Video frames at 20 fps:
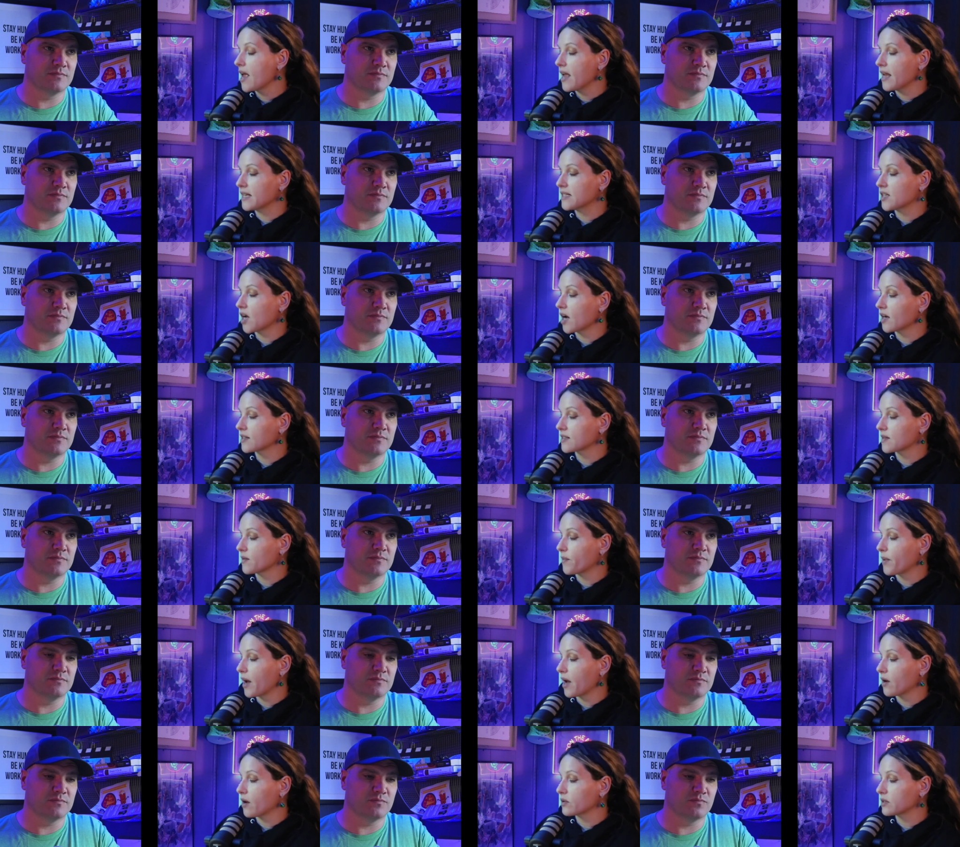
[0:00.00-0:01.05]
Speaker 1: He talks
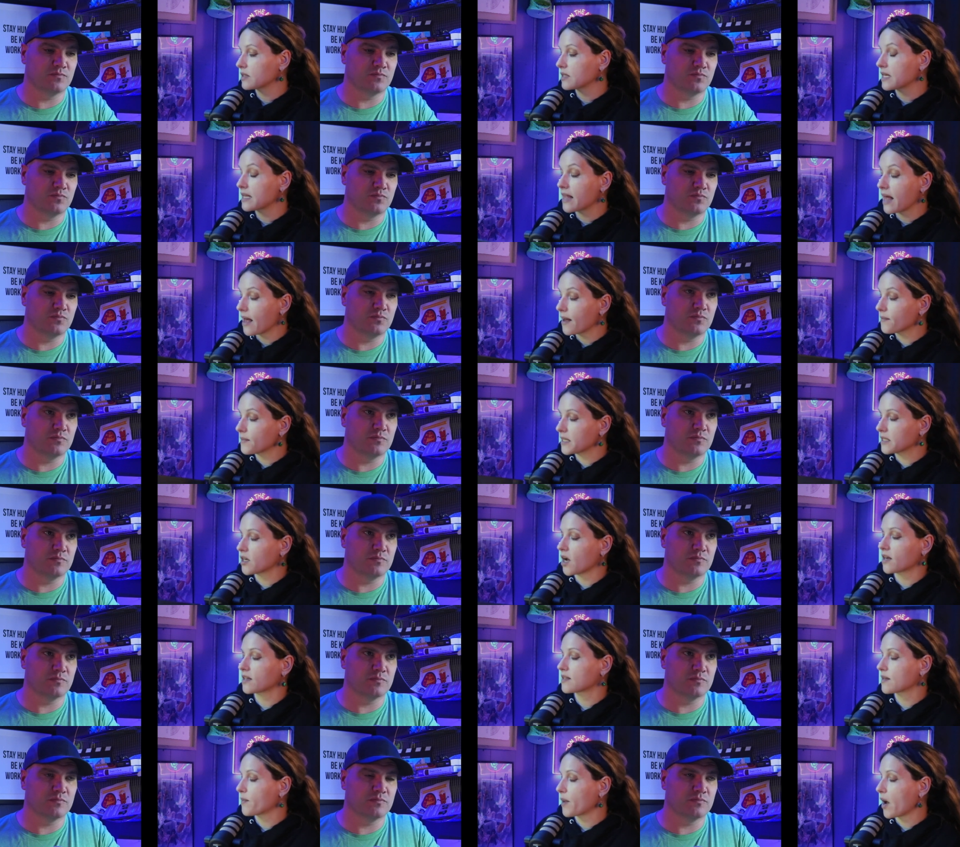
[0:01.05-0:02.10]
about to them. He
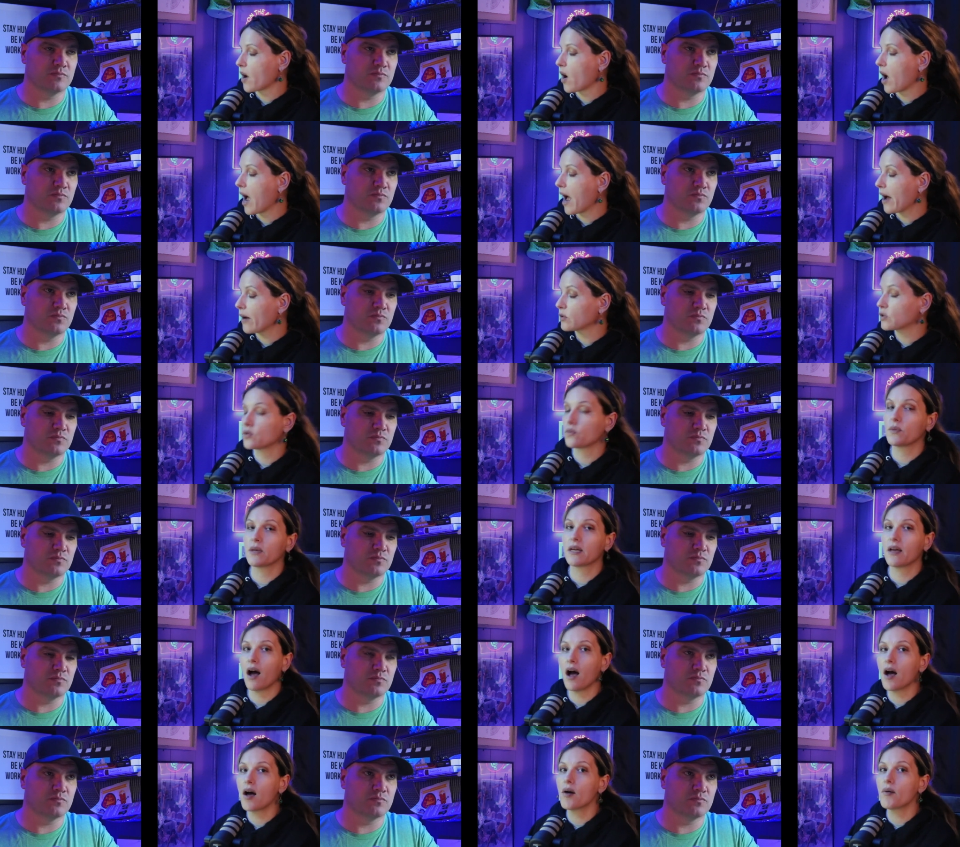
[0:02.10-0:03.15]
talks about how to
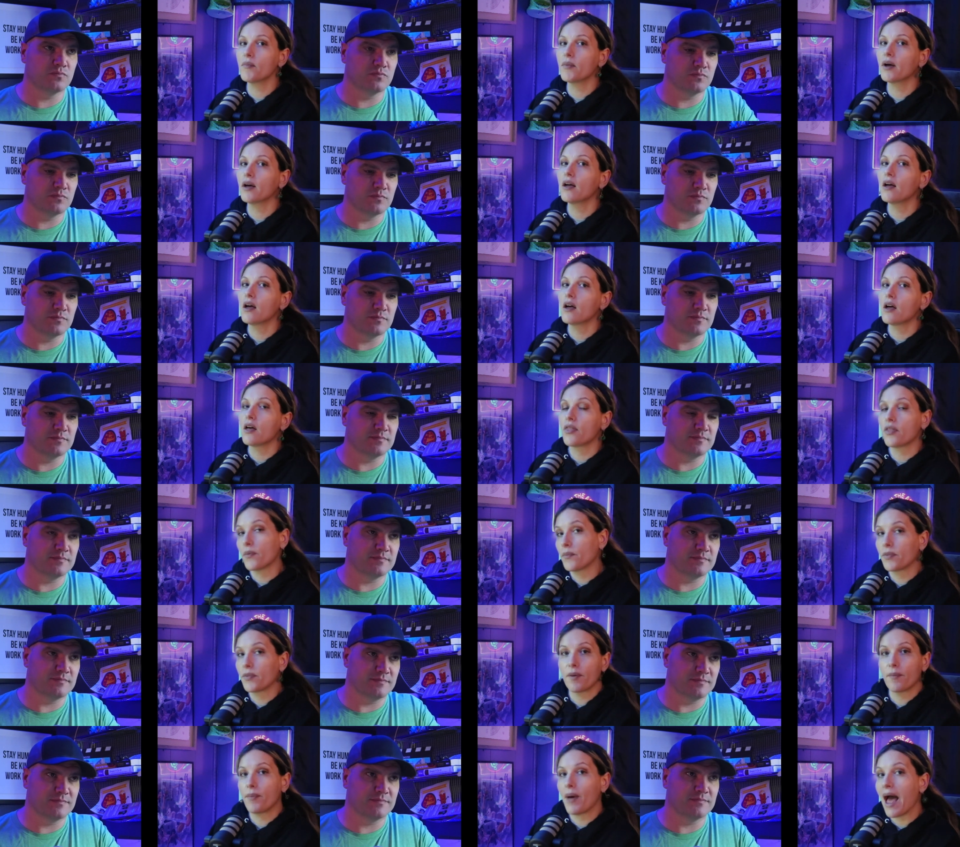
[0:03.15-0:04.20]
become the
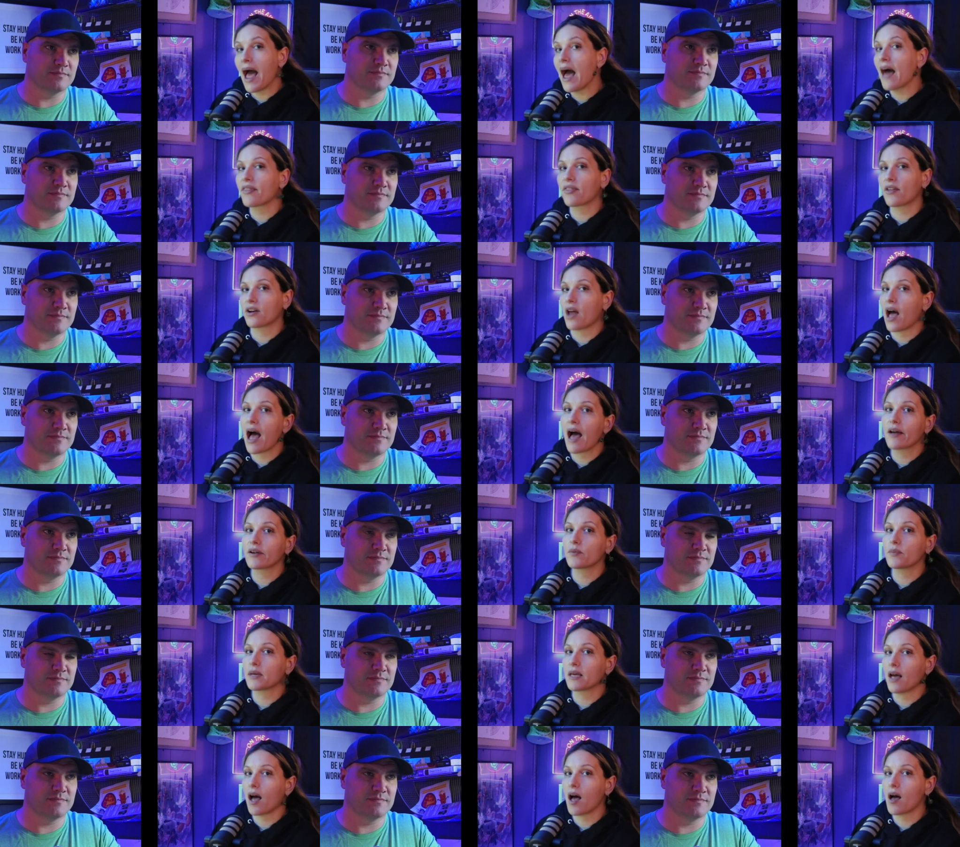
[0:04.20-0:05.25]
the path on how
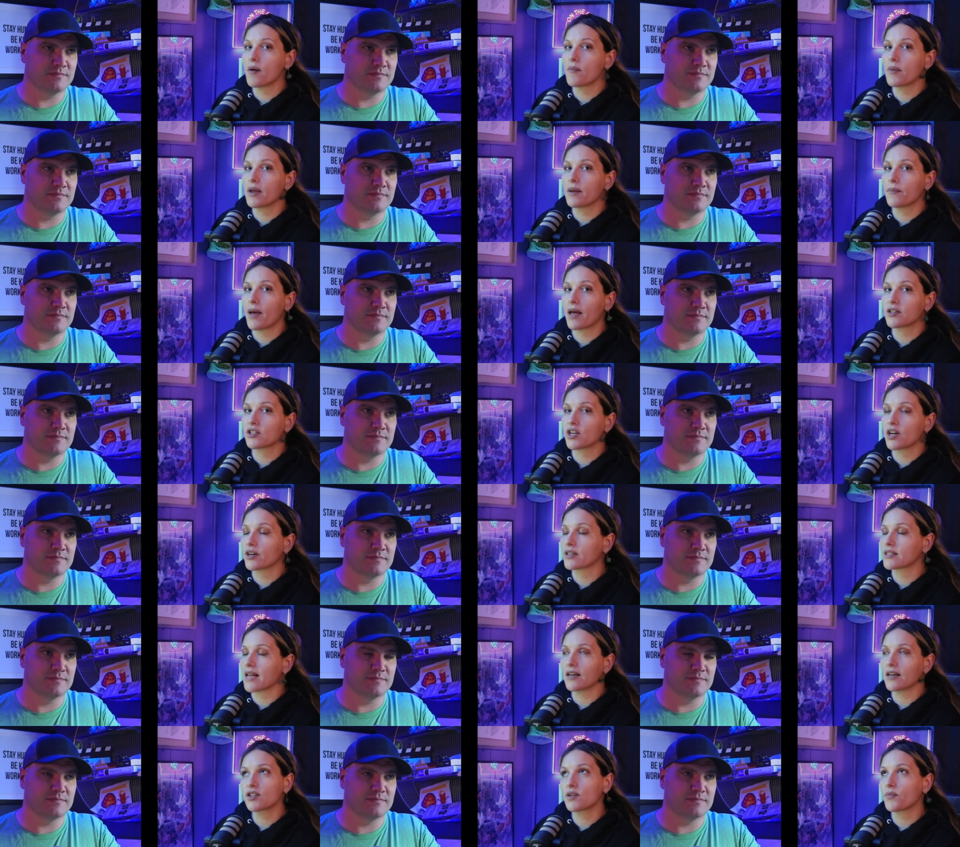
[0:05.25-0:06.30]
to become an Imagineer.
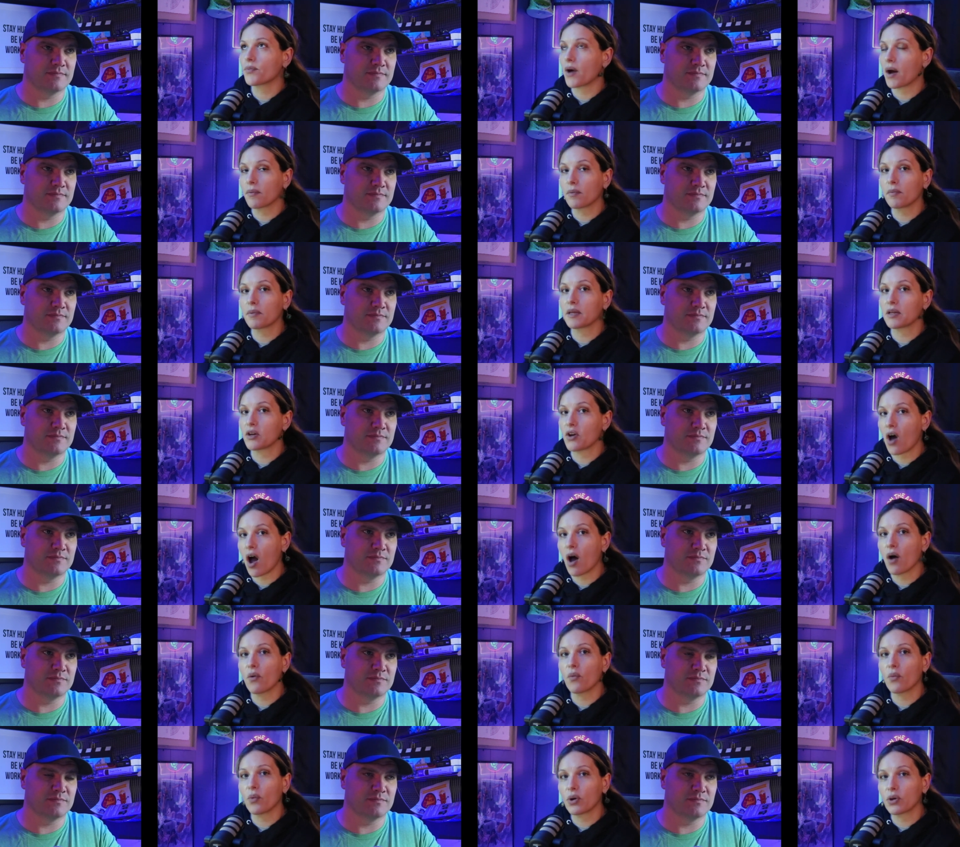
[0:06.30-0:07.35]
It's actually probably
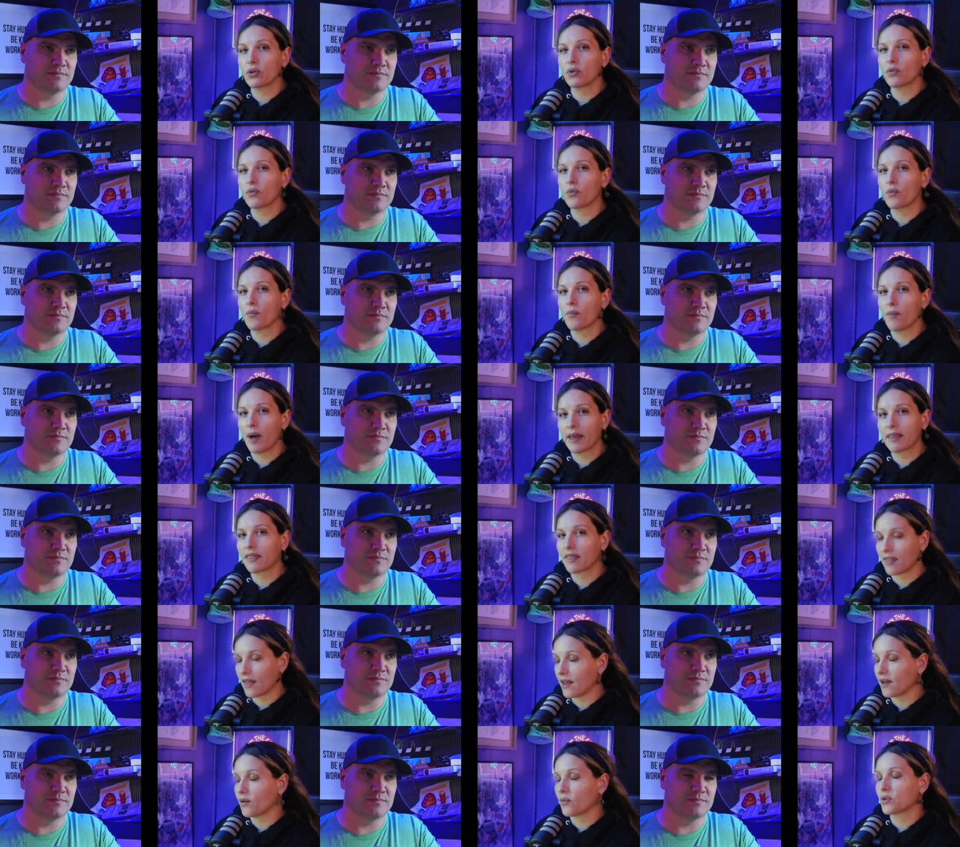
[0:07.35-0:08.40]
not what you might
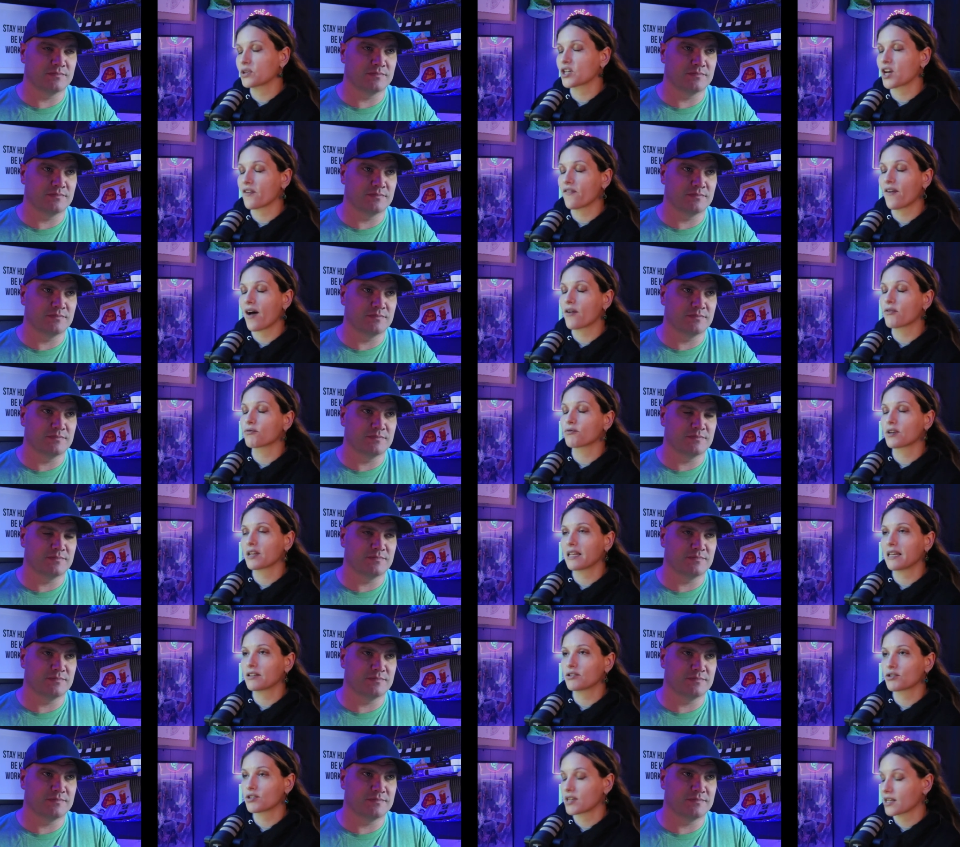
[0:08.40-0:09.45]
think, which I found
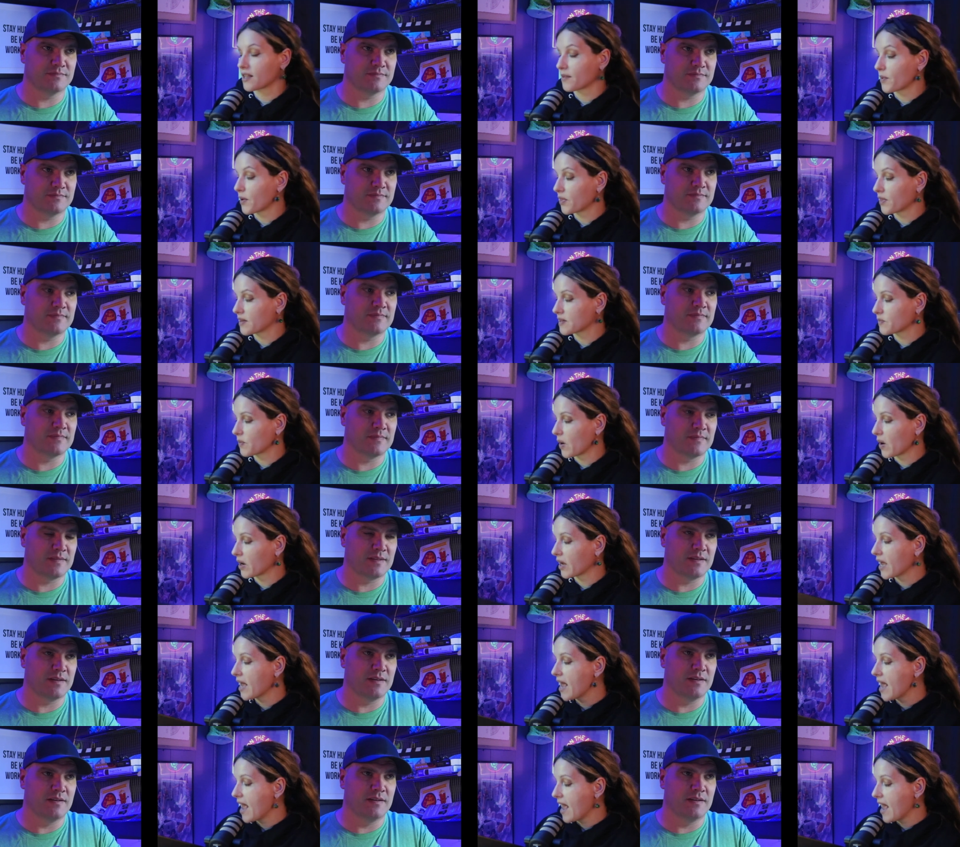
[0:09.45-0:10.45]
really interesting about this book.